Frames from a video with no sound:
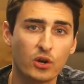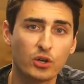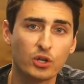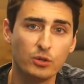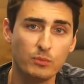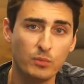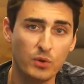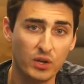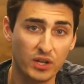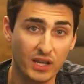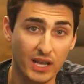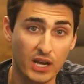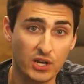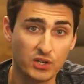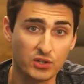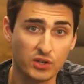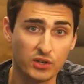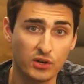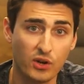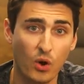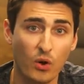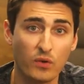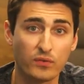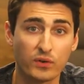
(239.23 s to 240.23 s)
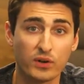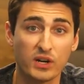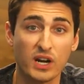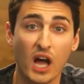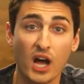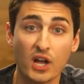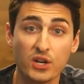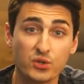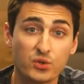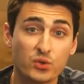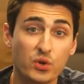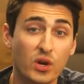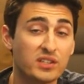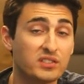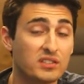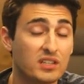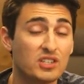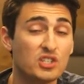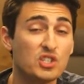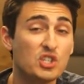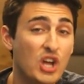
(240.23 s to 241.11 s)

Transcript: communication over an untrusted